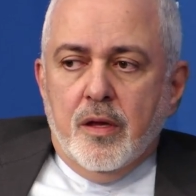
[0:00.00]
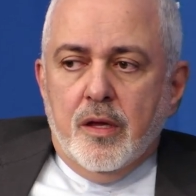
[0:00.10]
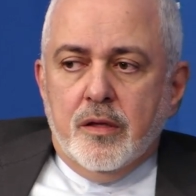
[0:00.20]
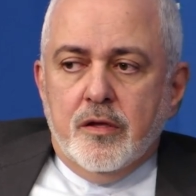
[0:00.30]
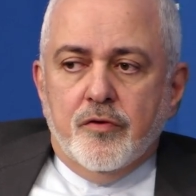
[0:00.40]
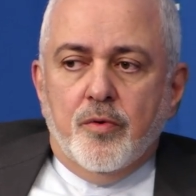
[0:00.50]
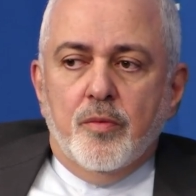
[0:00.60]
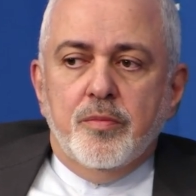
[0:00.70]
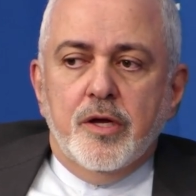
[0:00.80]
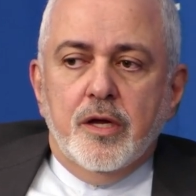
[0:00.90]
And this
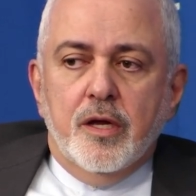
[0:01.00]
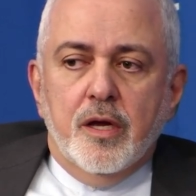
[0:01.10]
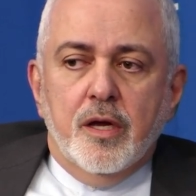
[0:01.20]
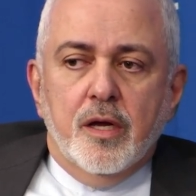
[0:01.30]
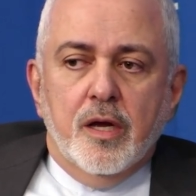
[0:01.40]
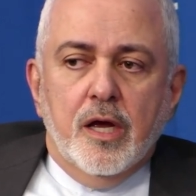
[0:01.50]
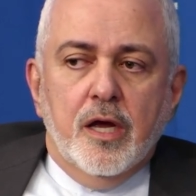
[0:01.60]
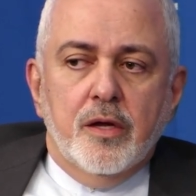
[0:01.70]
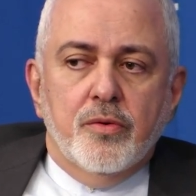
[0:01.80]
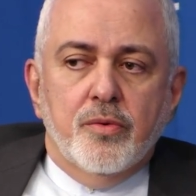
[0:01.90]
won't be
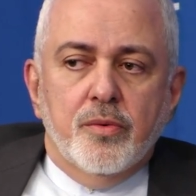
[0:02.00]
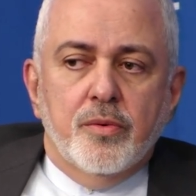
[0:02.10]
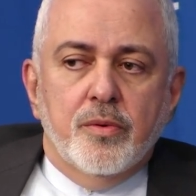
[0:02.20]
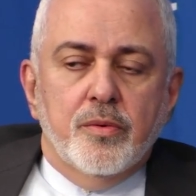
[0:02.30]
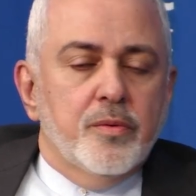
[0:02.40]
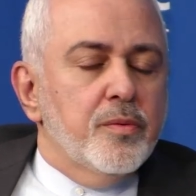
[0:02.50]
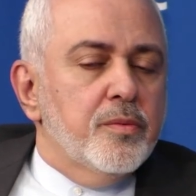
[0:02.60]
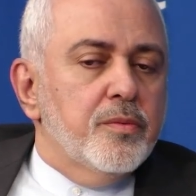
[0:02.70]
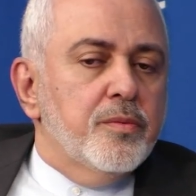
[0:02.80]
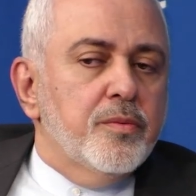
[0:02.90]

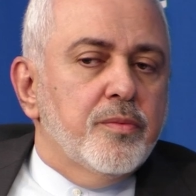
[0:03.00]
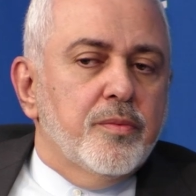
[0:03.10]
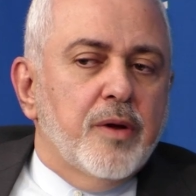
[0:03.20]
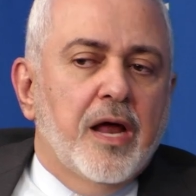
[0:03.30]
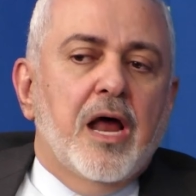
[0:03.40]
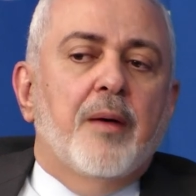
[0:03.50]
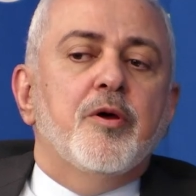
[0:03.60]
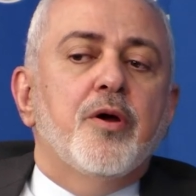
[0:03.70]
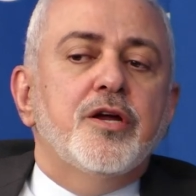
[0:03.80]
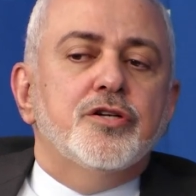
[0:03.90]
an
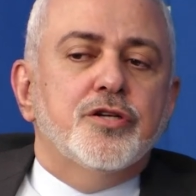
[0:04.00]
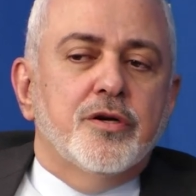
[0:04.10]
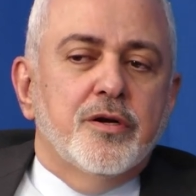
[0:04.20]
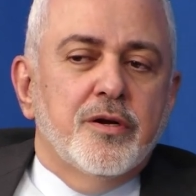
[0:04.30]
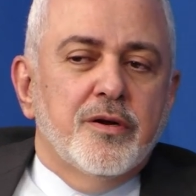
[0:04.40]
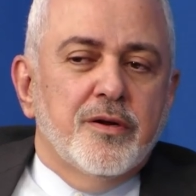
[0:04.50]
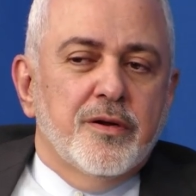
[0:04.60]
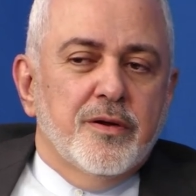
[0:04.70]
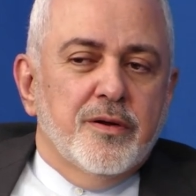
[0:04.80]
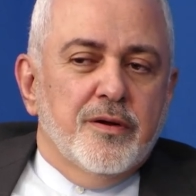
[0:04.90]
aberration
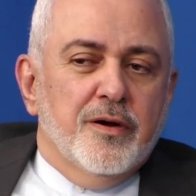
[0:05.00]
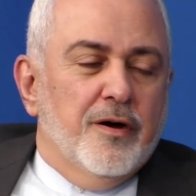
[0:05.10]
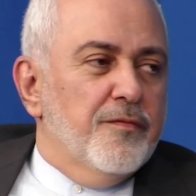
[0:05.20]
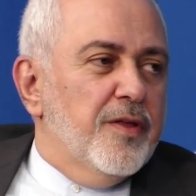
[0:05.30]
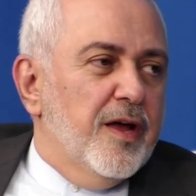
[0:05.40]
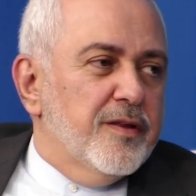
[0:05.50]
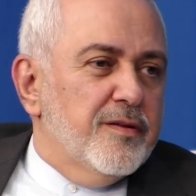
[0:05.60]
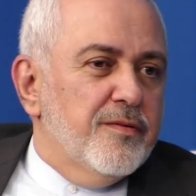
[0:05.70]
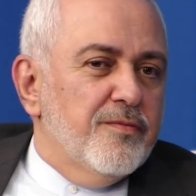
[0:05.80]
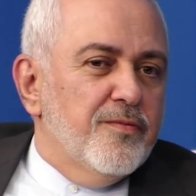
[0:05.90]
of that.